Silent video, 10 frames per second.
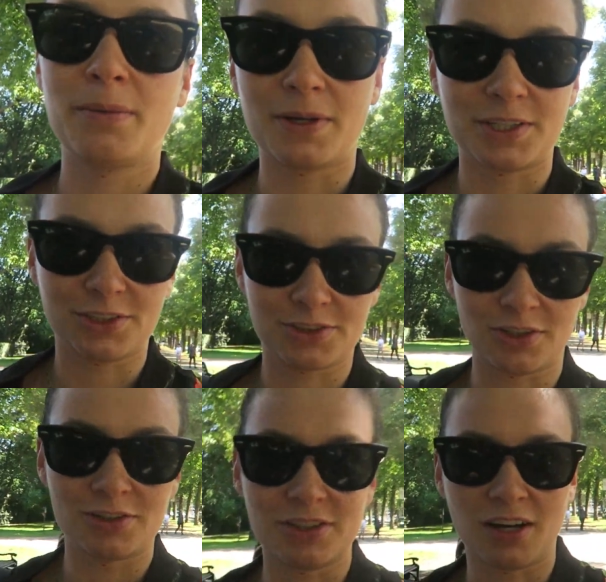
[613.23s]
We're
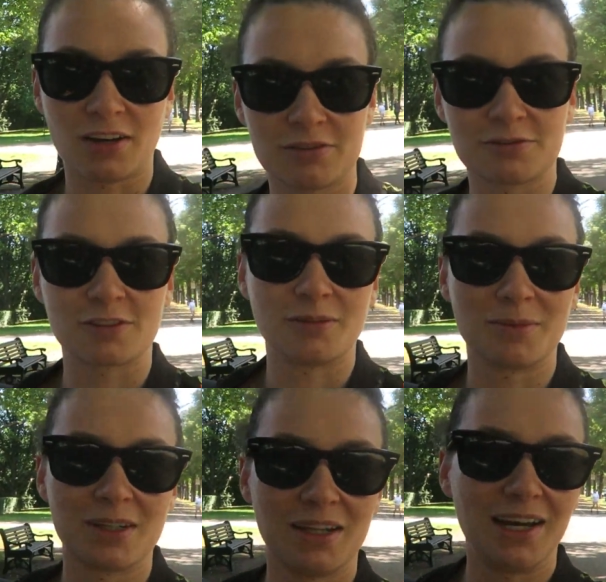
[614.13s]
so down from
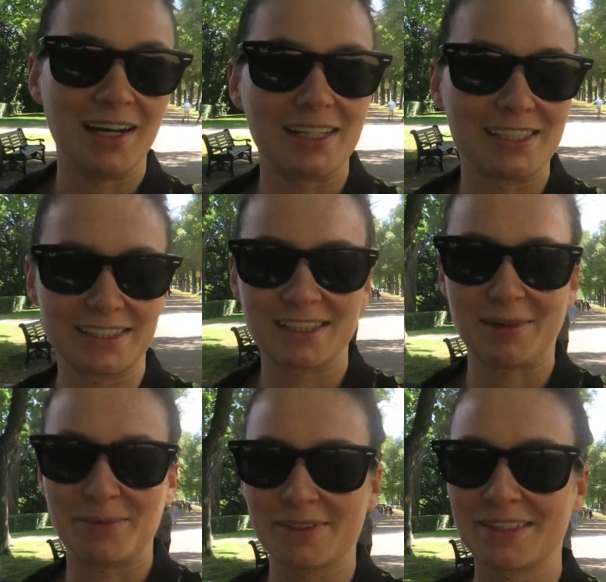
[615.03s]
the last
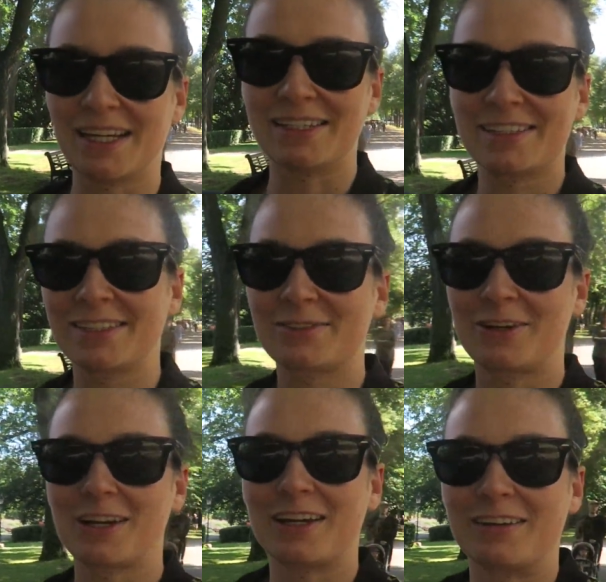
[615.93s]
couple of days just
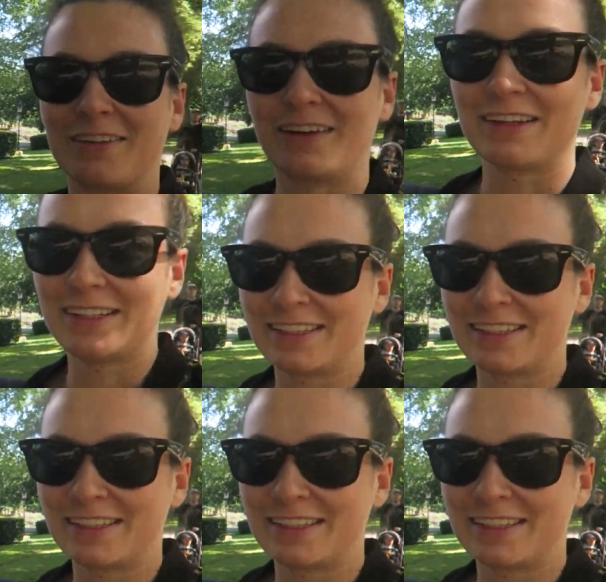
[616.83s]
walking around